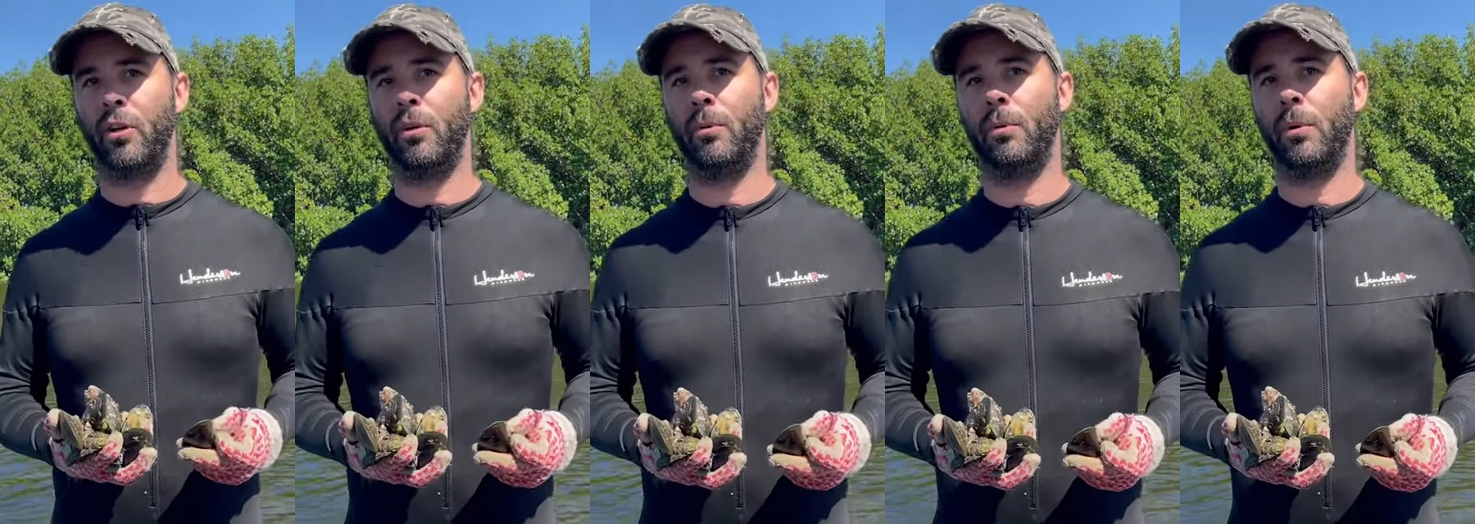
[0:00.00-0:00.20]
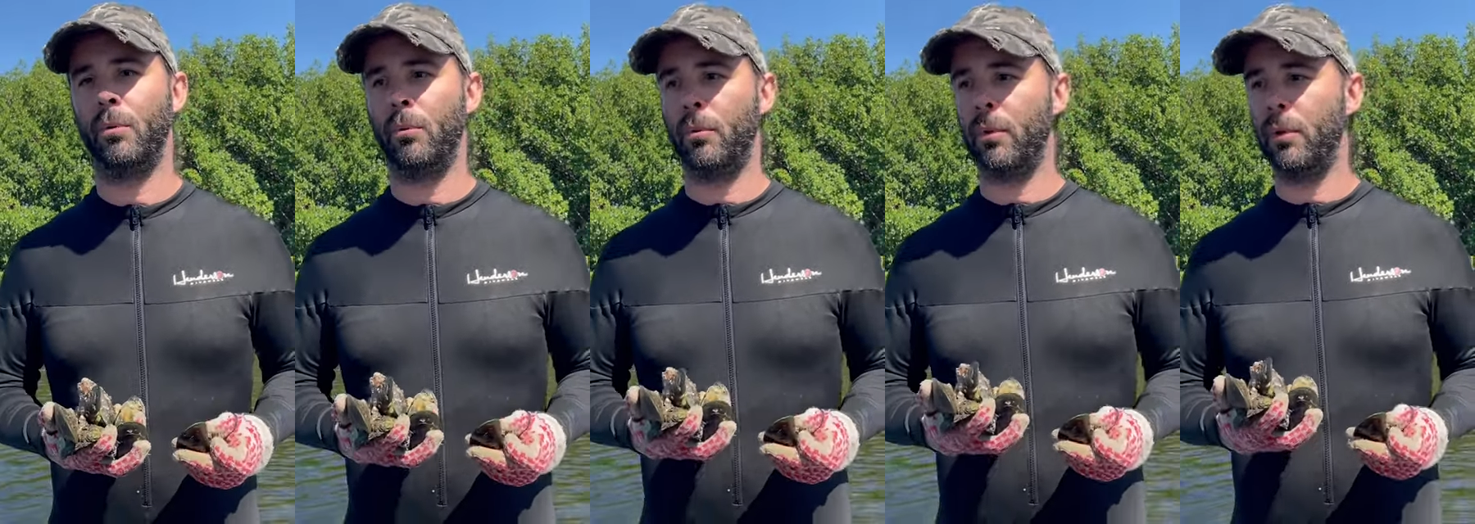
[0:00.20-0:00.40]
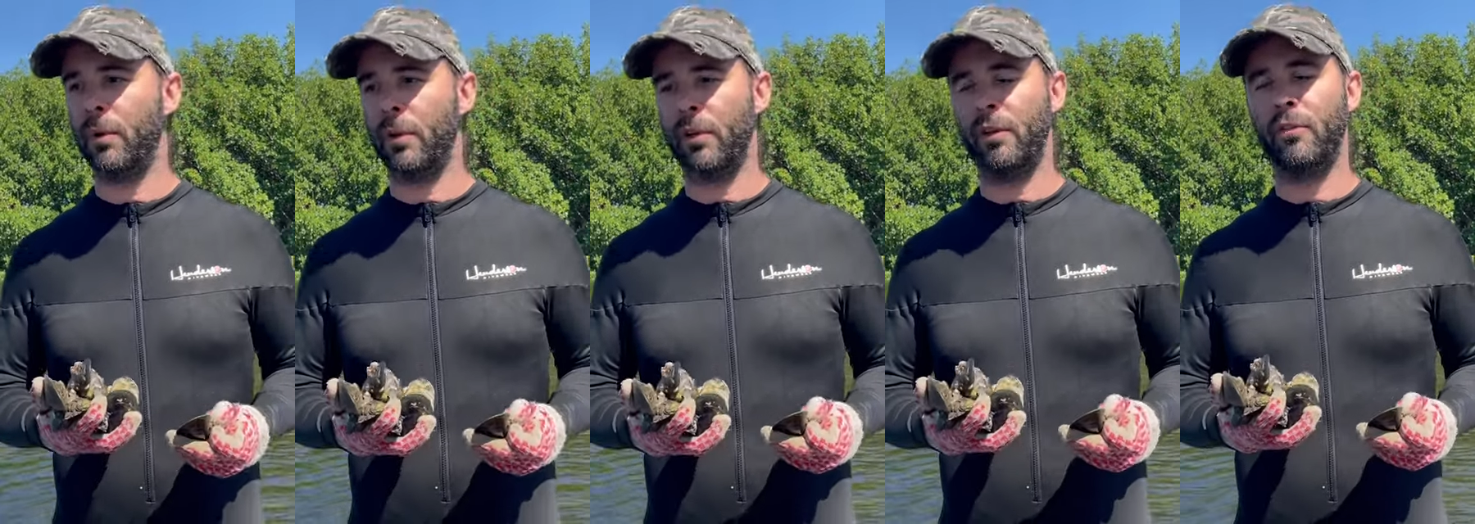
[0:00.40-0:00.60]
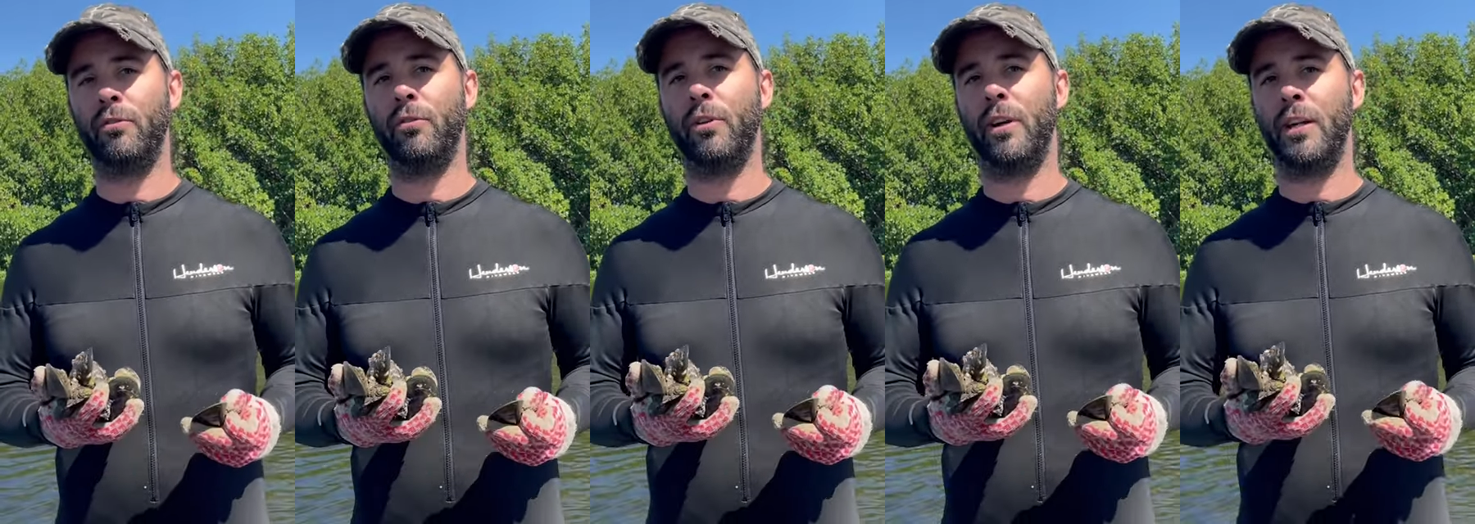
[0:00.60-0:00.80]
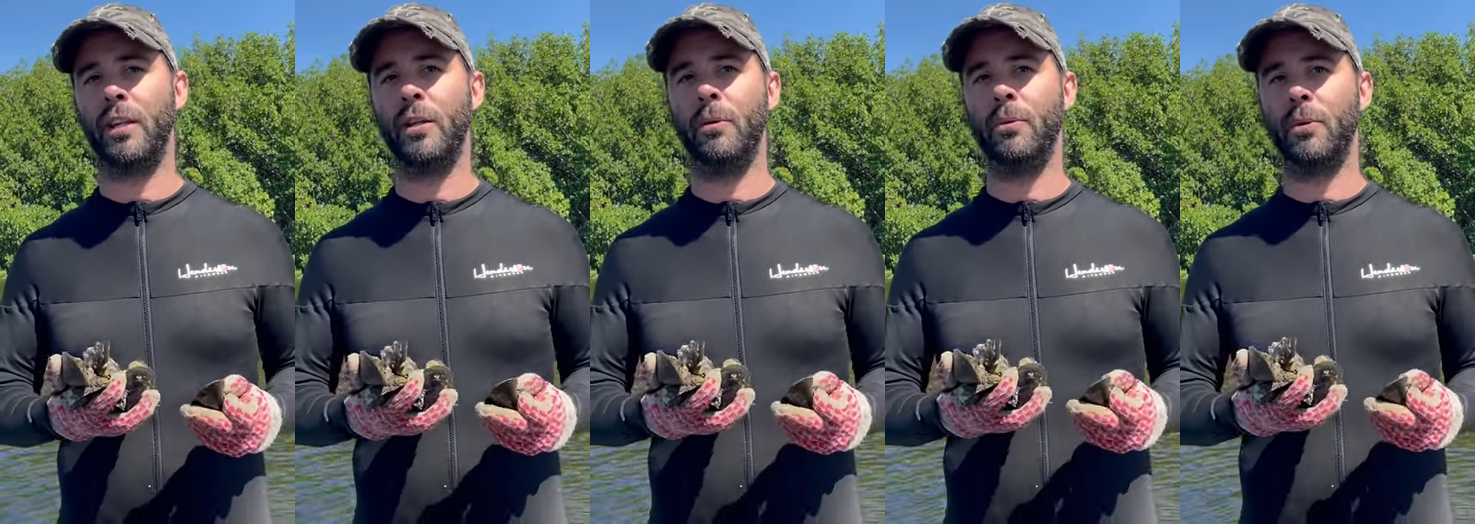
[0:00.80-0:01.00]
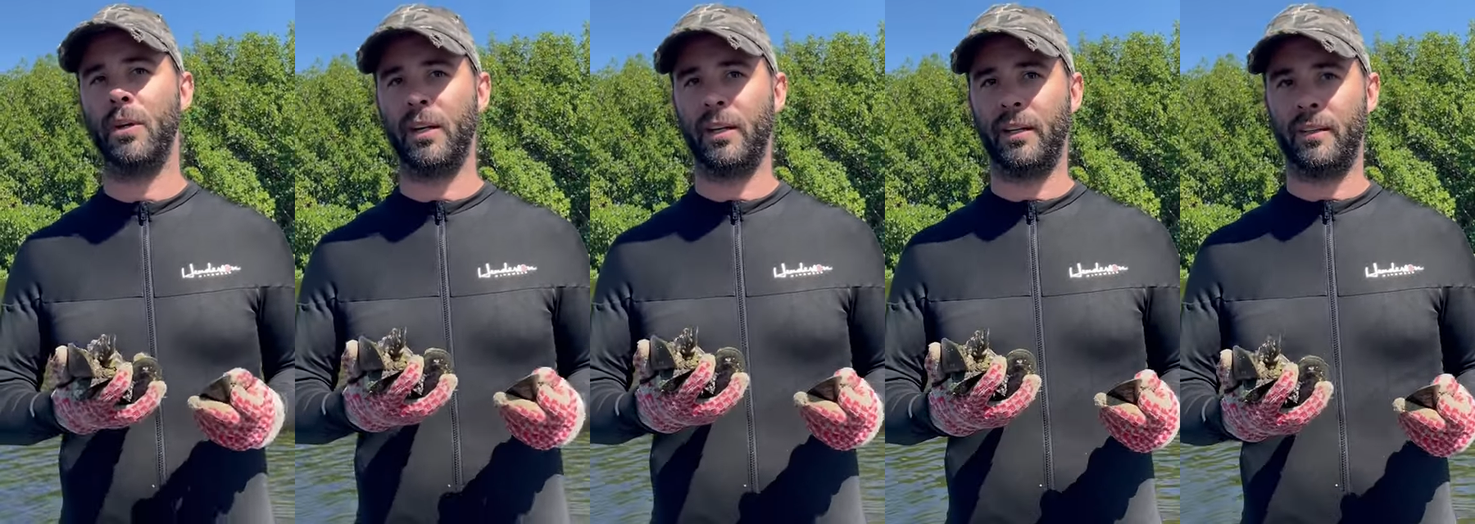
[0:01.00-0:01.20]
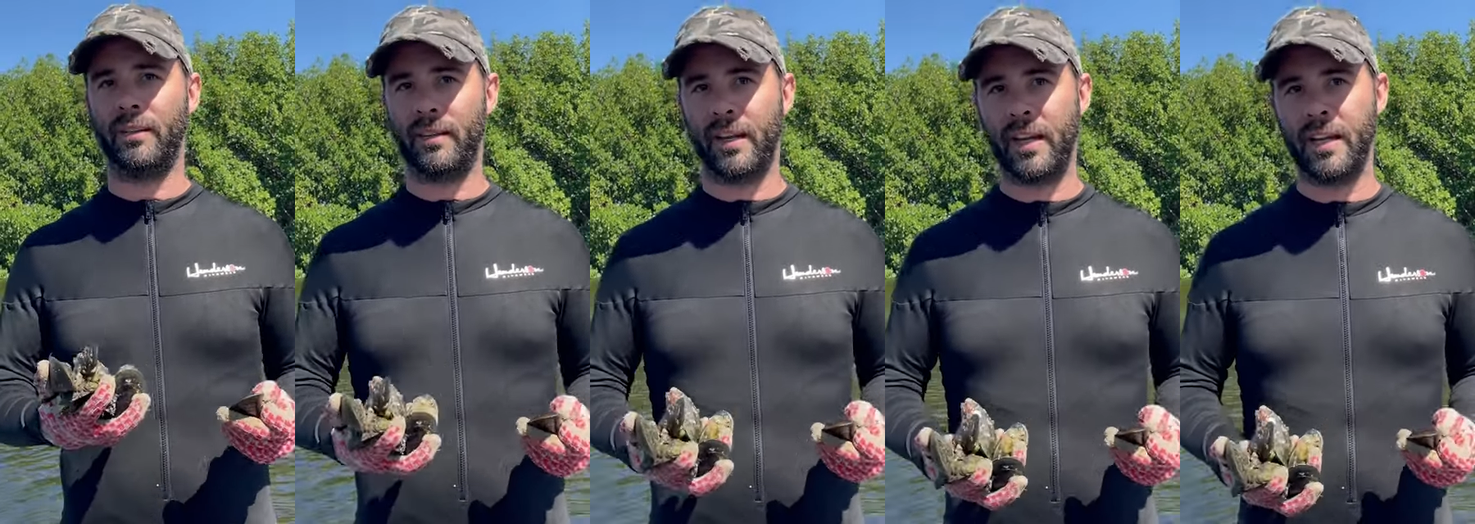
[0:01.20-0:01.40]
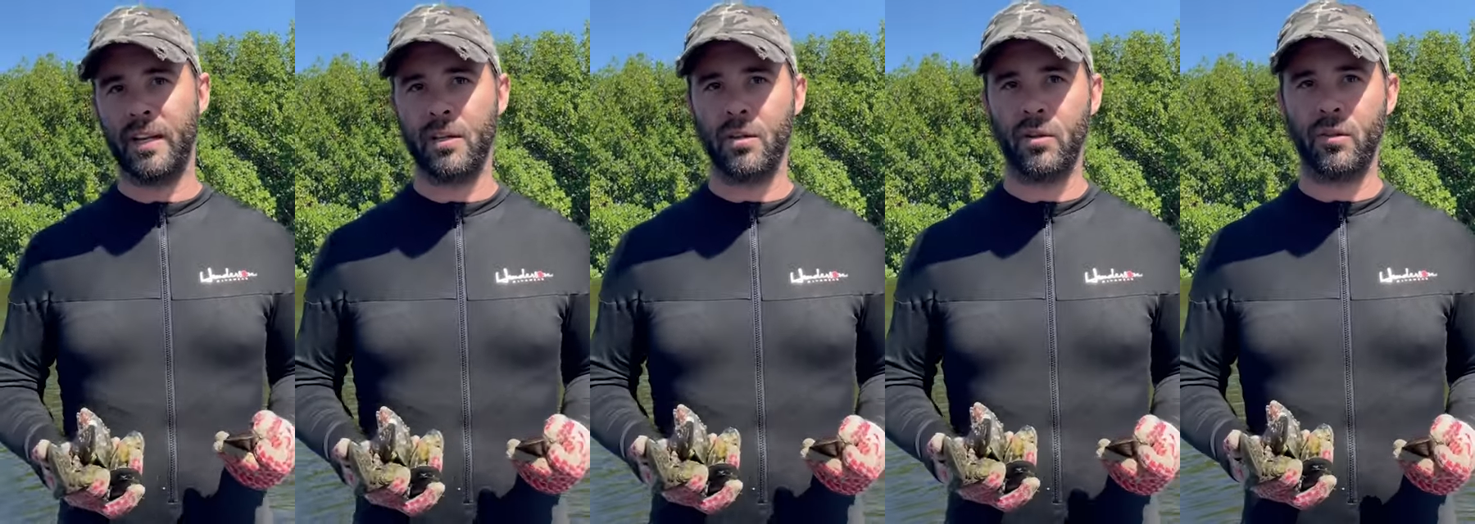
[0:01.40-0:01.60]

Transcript: and we were really afraid they were going to take